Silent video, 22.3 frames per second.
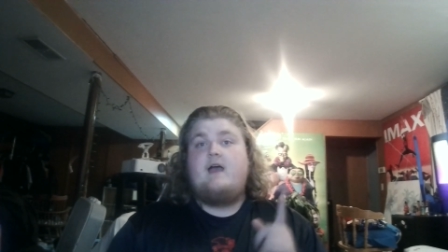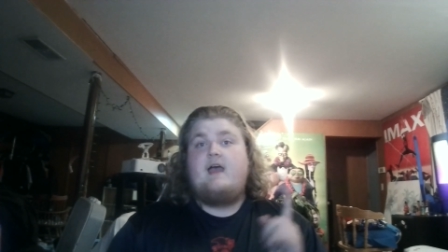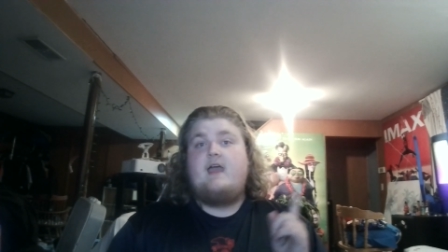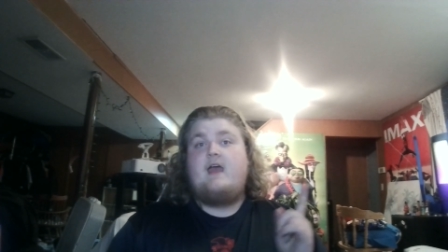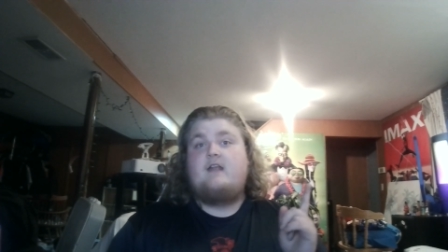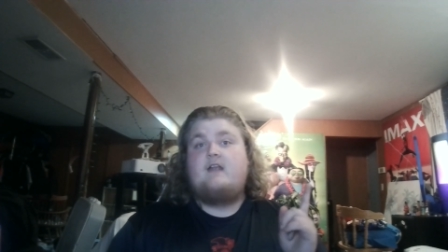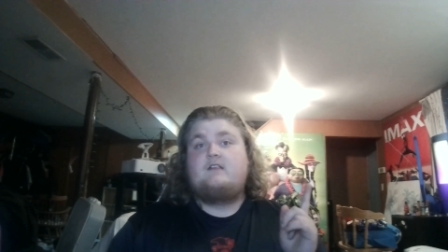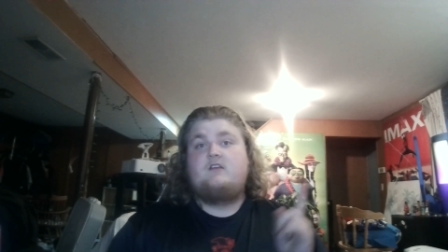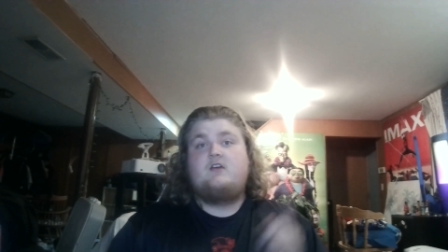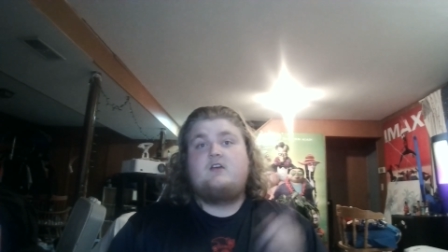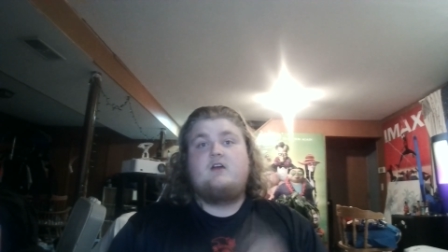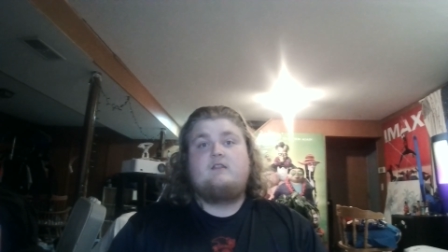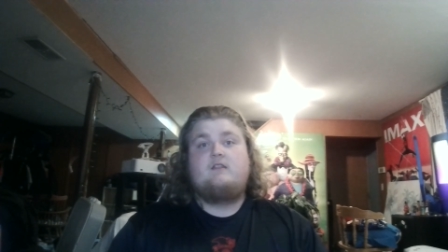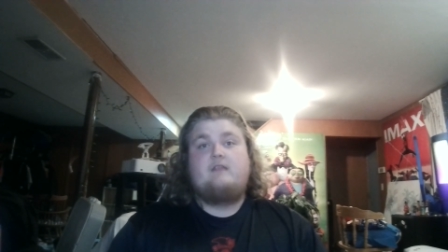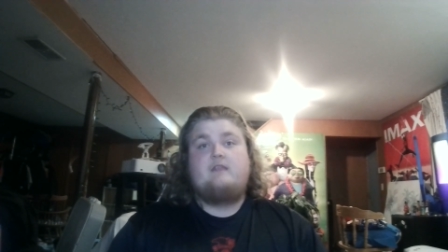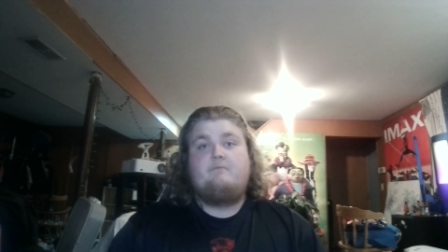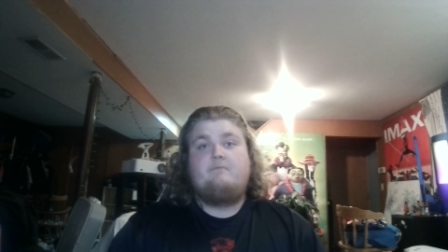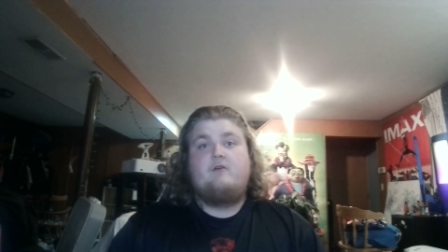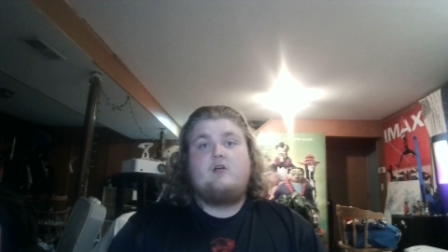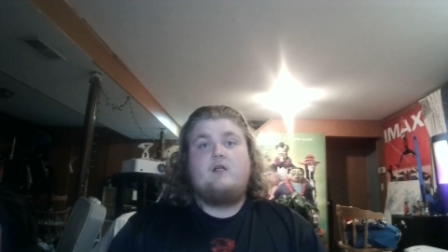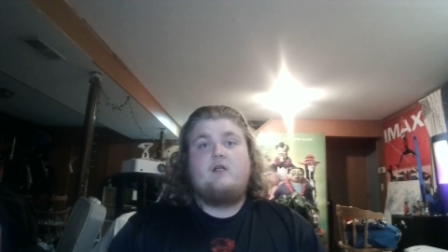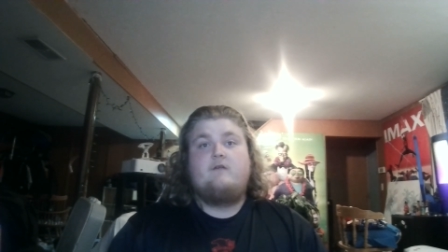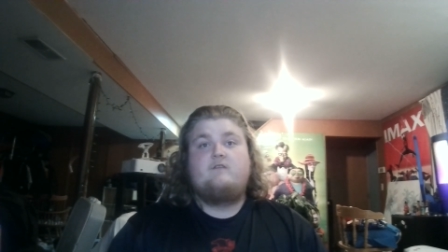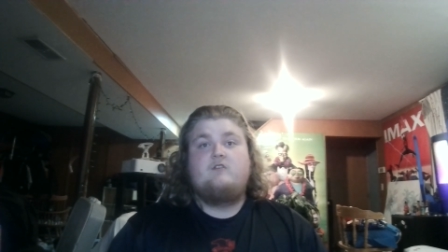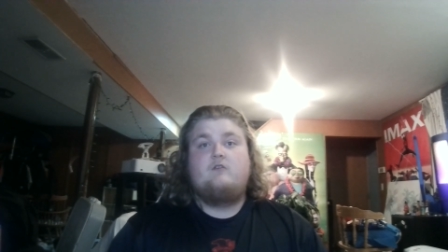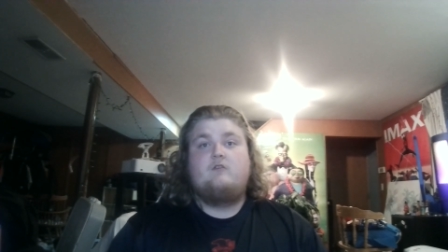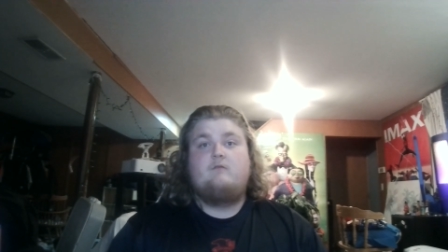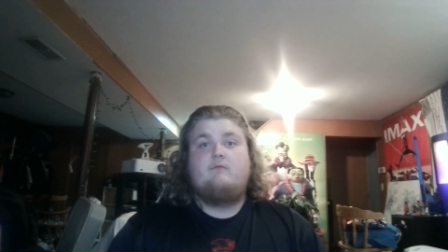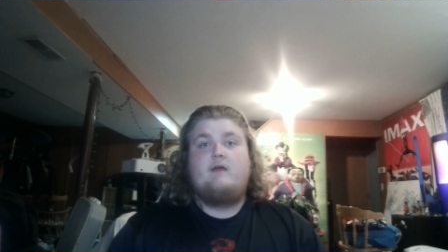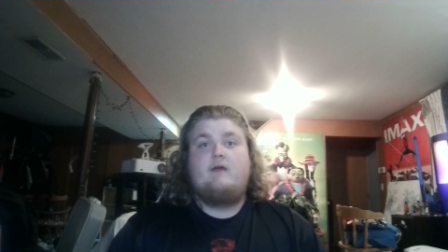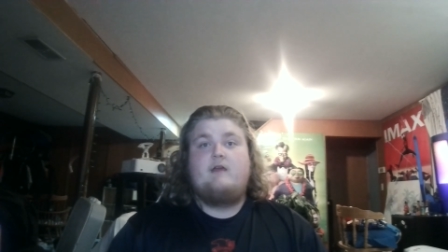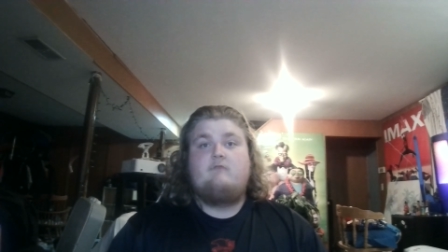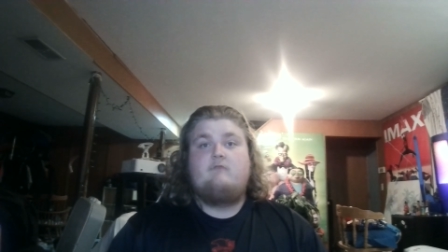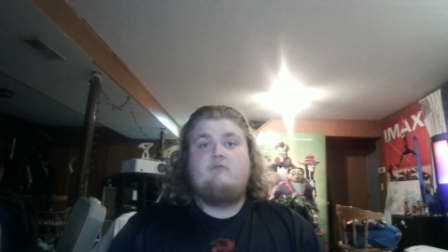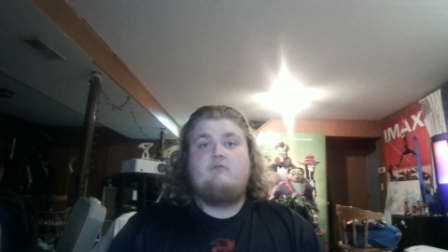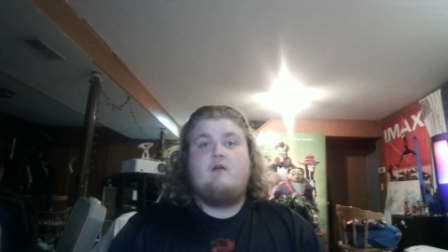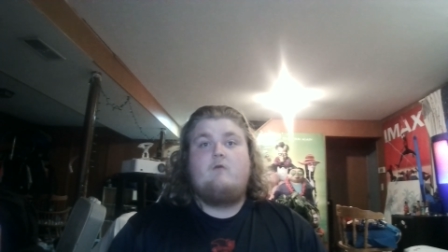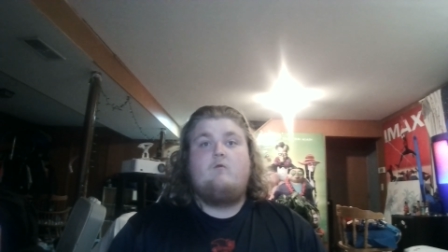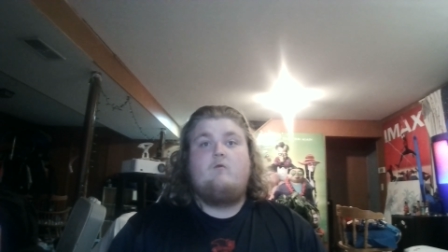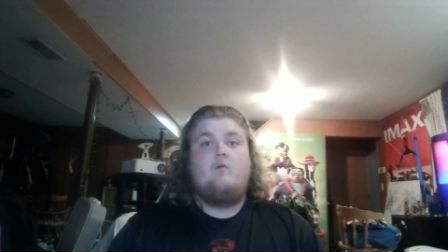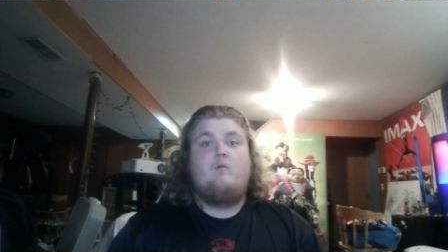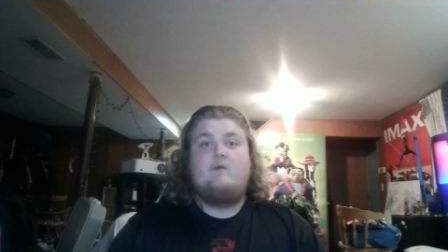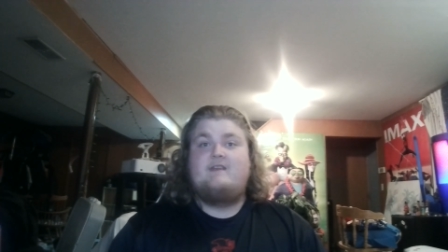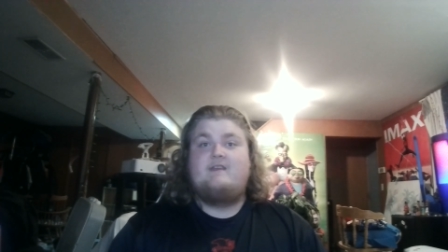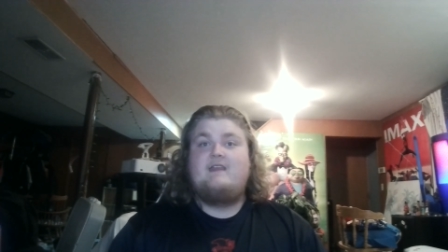I had to cut that part during Minecraft
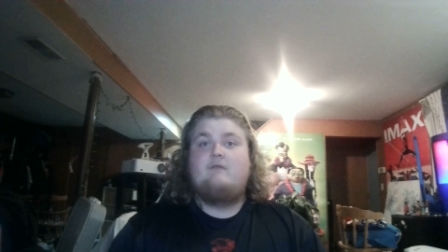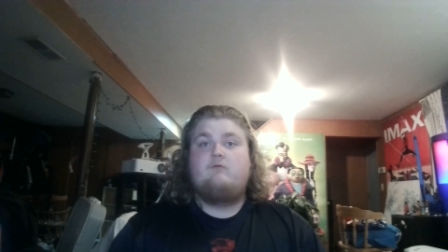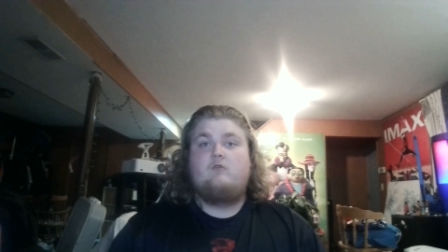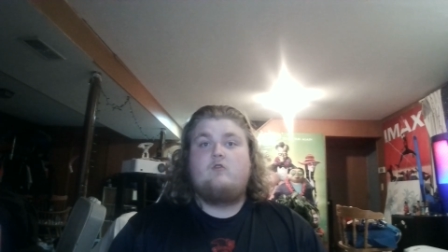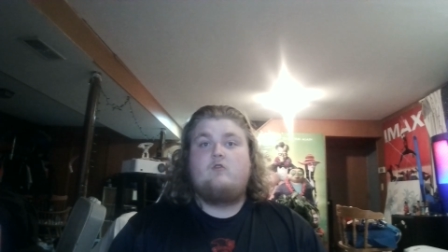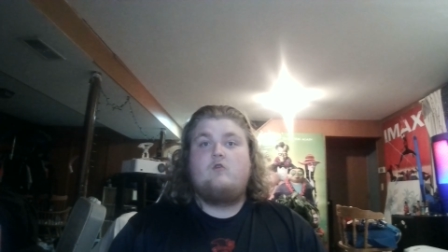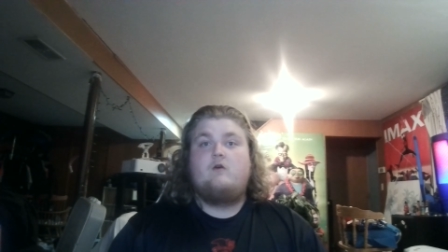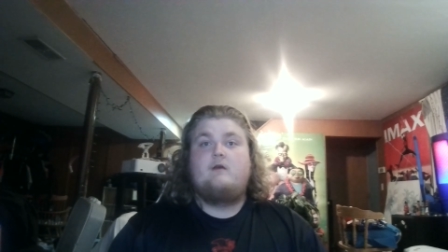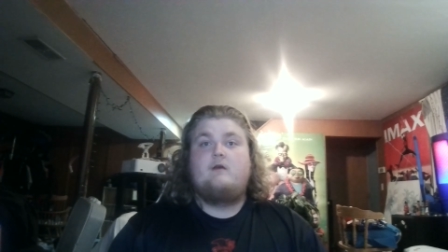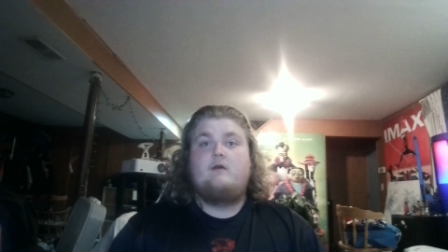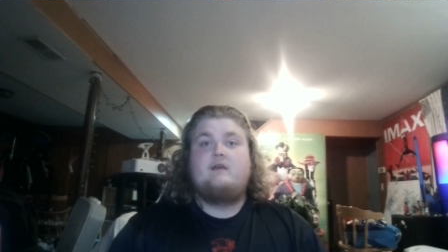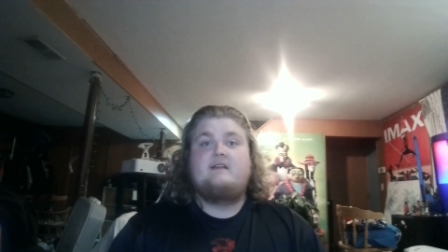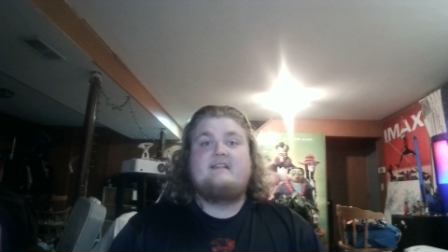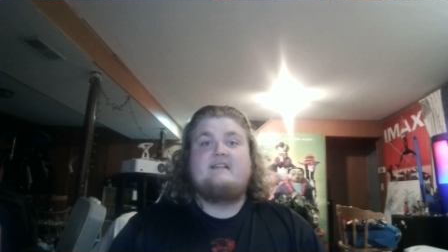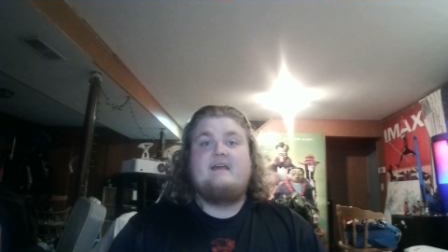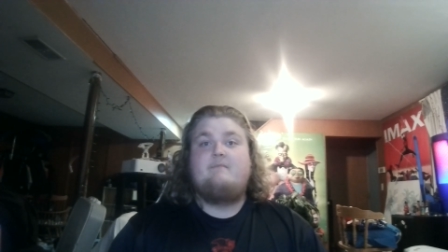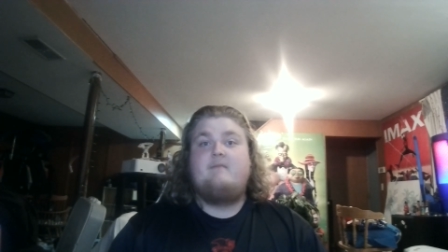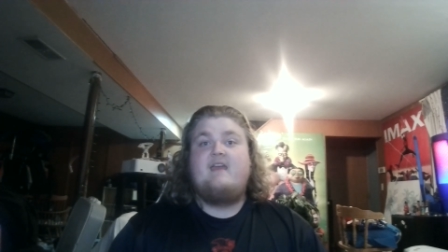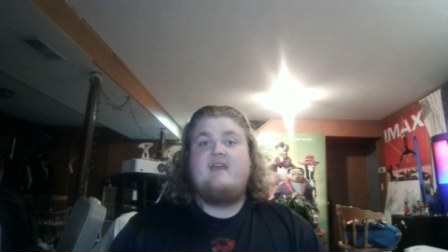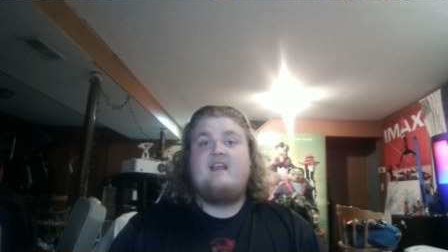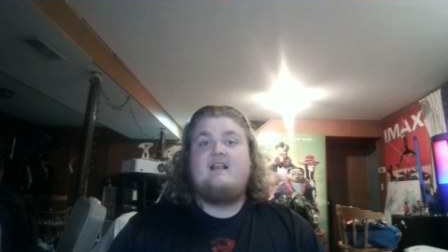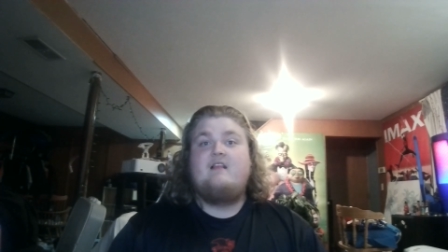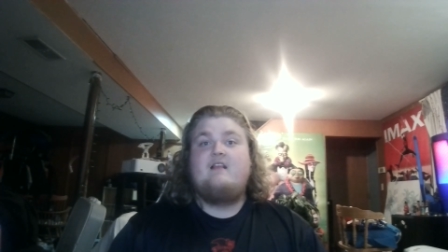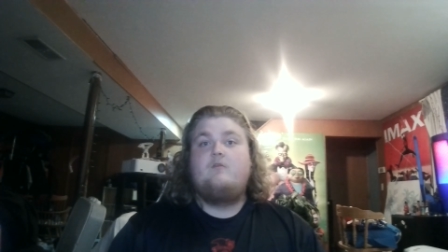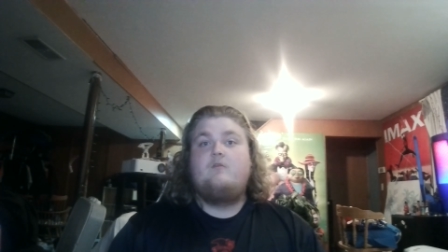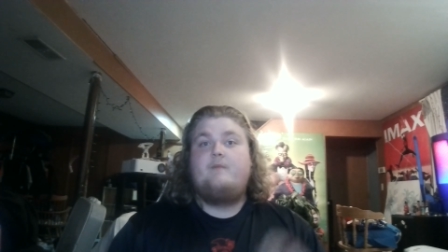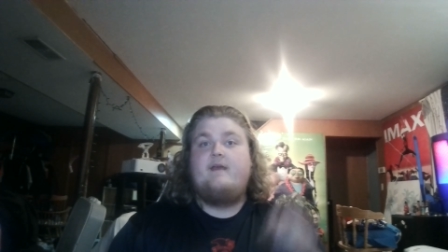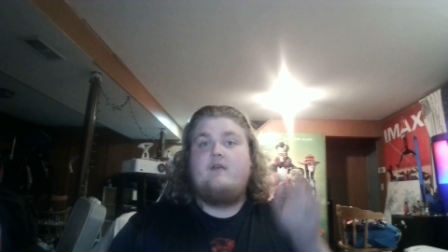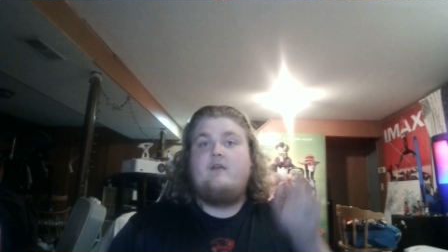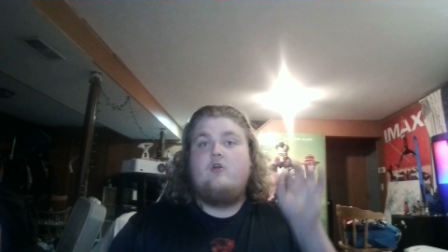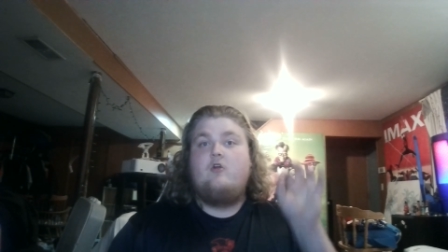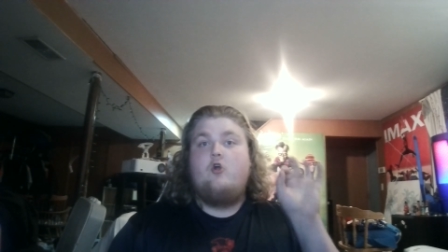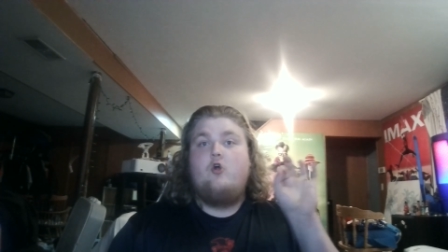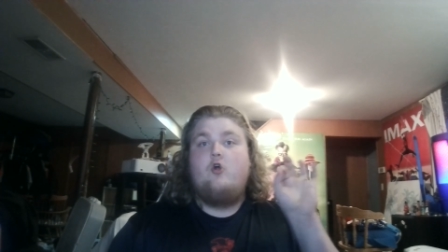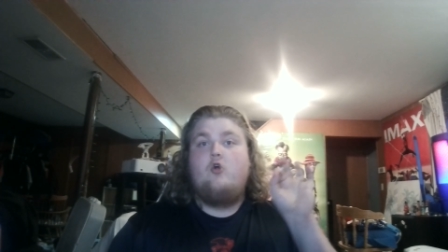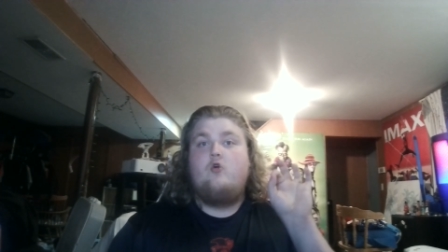when we did recording because I made a little bit